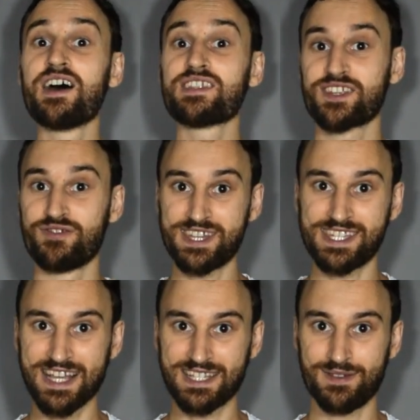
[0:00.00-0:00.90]
So this
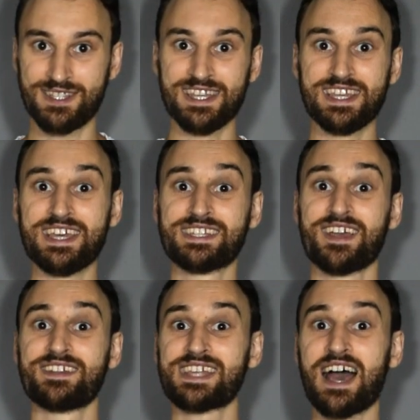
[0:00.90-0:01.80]
activity is
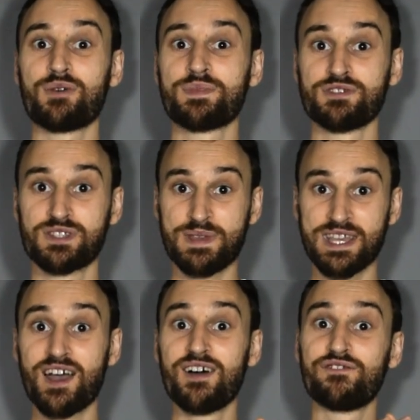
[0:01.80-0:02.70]
going to help you
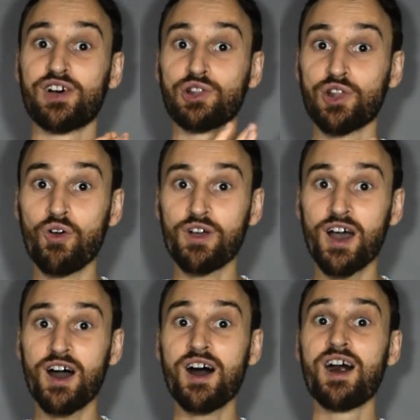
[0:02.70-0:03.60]
speak for
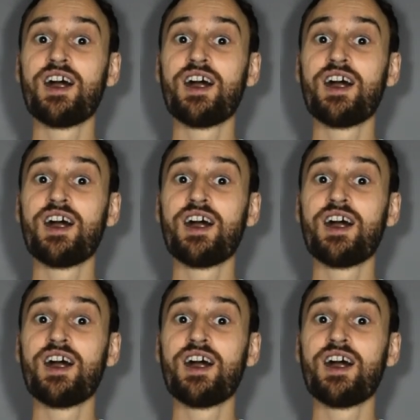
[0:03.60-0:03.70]
longer,